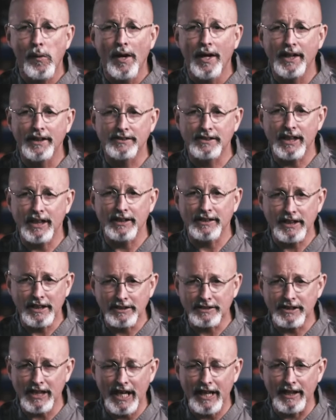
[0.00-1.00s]

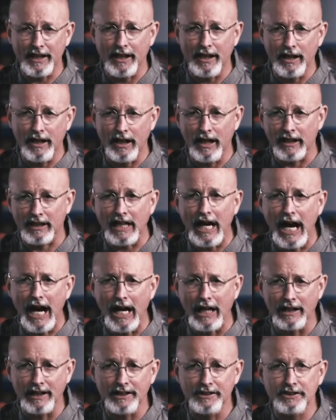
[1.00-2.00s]
It's at a
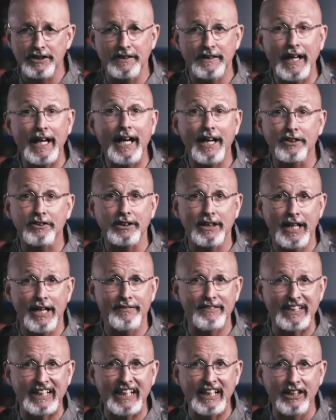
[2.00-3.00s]
college, and they actually
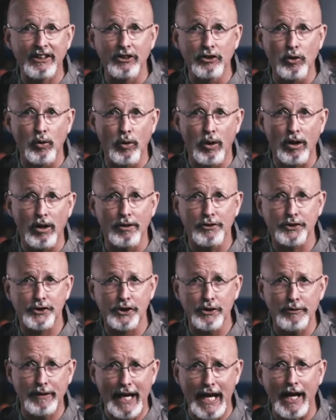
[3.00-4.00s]
have an indoor
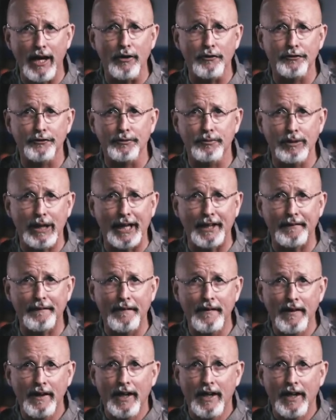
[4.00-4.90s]
shoot house, right?